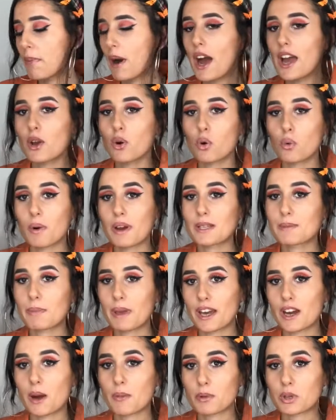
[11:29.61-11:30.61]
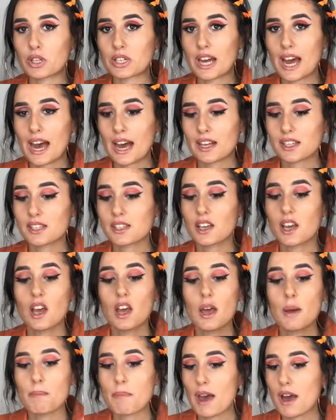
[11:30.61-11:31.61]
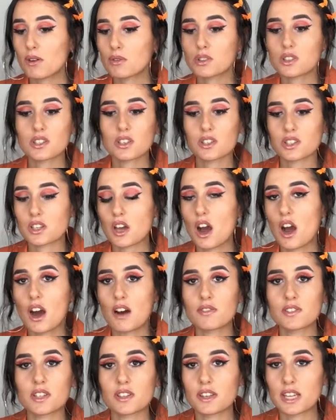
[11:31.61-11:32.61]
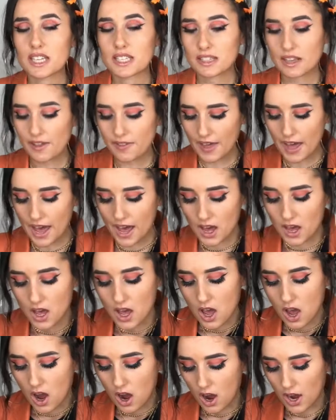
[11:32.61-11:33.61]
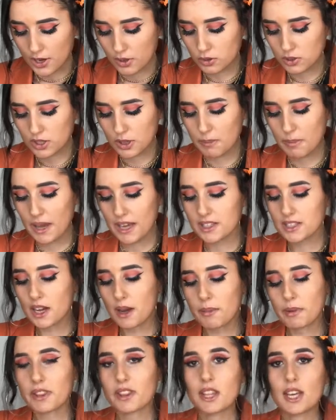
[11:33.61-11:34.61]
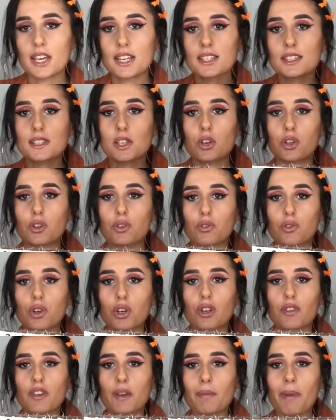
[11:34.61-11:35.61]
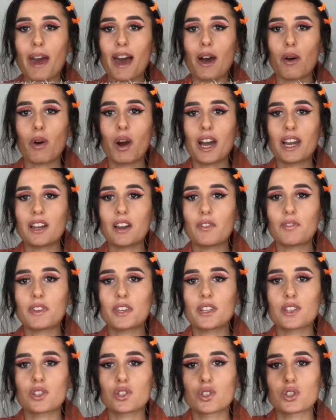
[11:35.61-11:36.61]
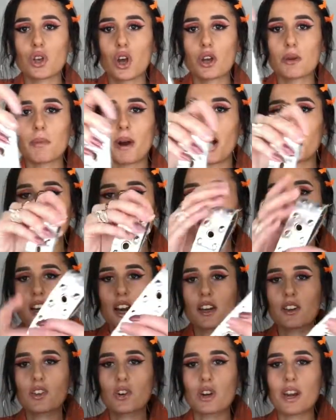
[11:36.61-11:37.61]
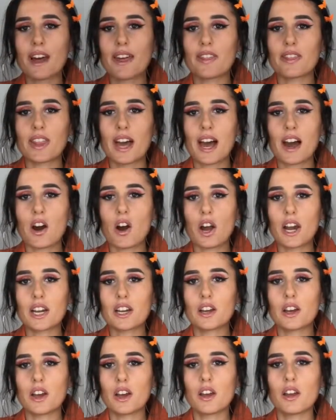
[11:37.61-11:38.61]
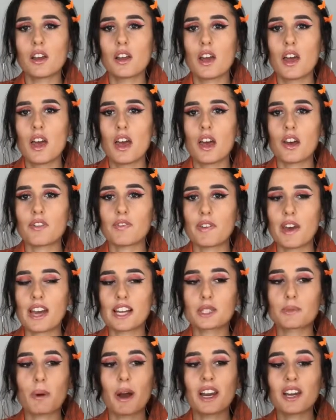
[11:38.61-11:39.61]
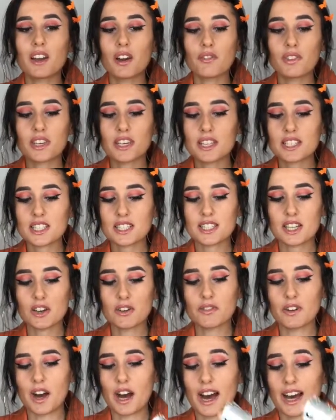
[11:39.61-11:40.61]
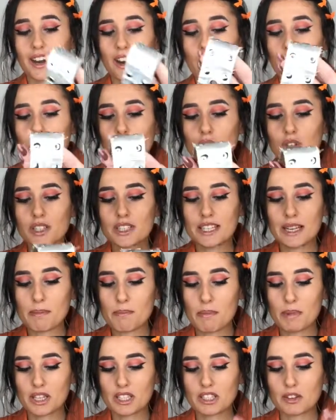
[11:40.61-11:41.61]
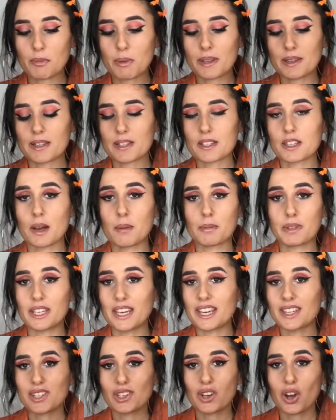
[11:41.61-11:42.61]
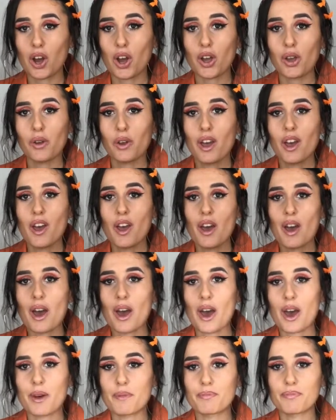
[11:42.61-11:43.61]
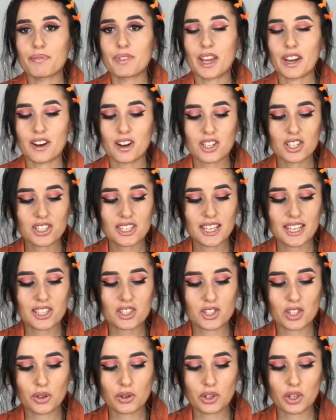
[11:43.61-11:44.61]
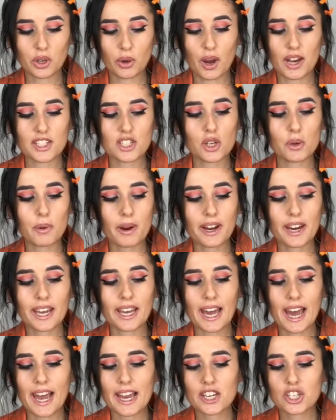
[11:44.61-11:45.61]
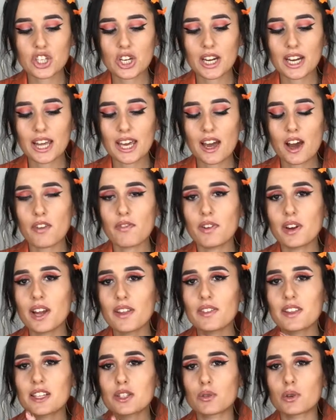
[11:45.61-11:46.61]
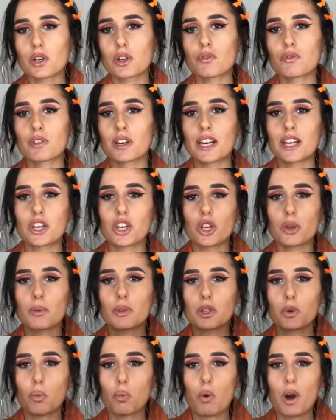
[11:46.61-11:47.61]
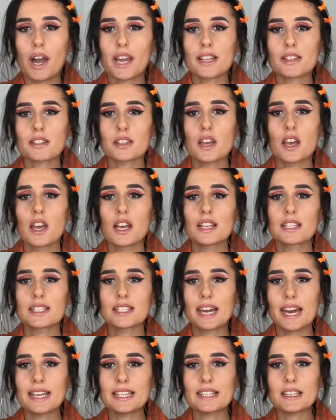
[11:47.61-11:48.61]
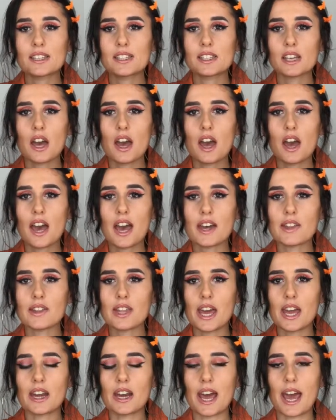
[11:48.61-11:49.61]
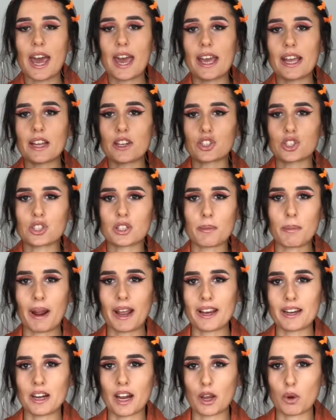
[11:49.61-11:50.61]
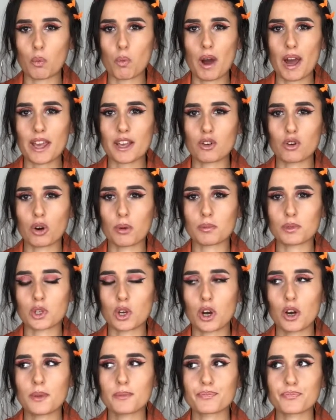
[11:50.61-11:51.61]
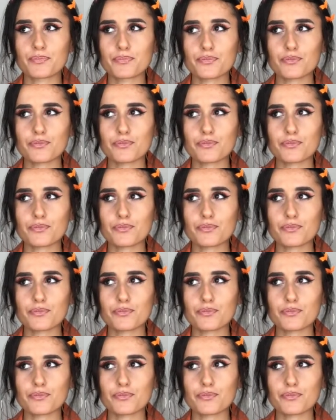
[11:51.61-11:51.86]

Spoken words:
But I always pick up good hats, belts, scarves, things like that. I also picked up this groovy belt. I love this so much. It's kind of got like that eyelet effect, but I love that it's silver, and I honestly must have picked this up years ago. And I just think it's so cute. I do wear it occasionally. I feel like this would look really cute with a white skater skirt and then just a plain like white crop top.